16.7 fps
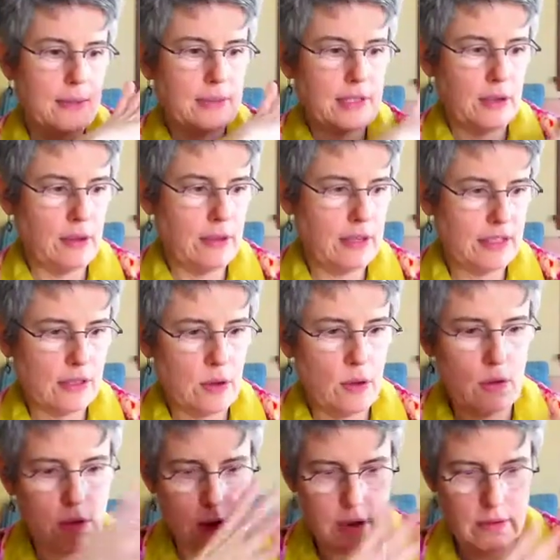So this
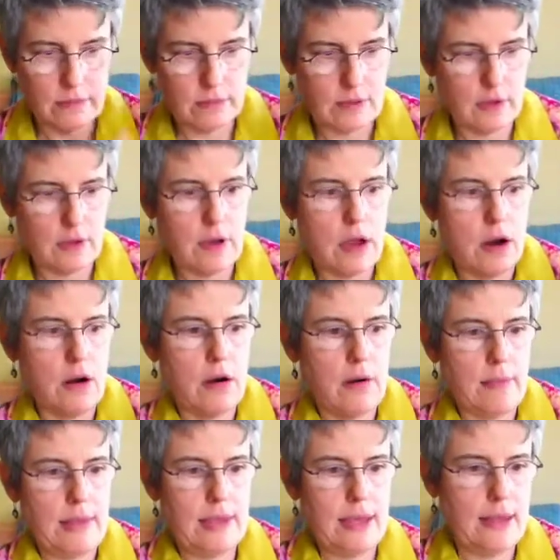whole
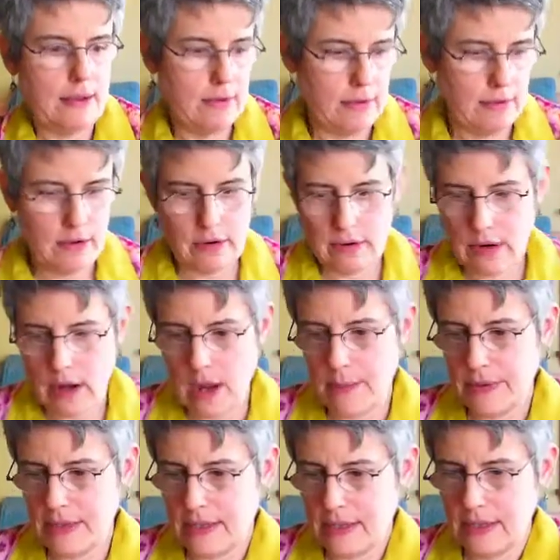arm, and then your
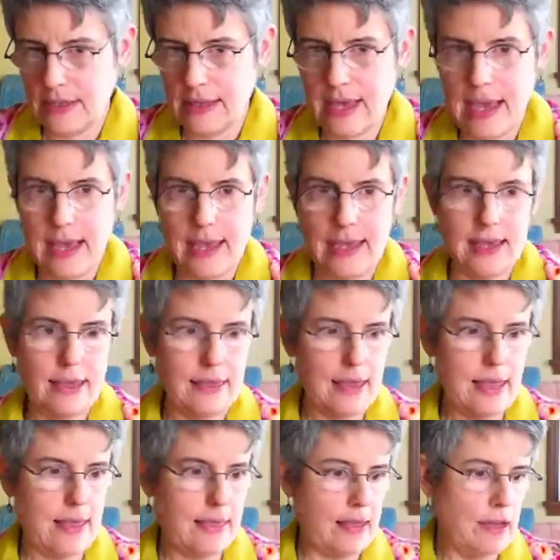opposite leg, and
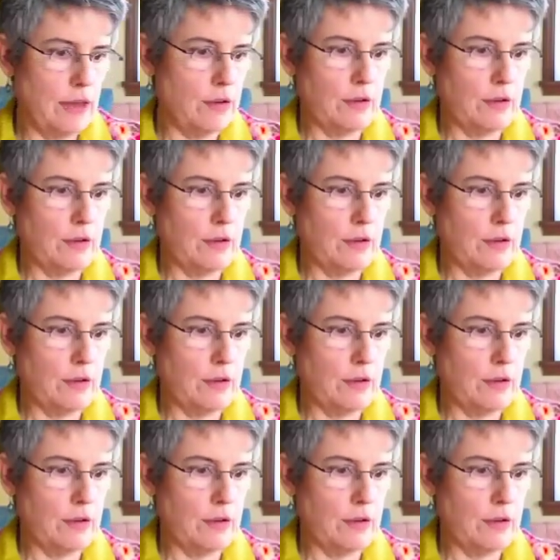then the other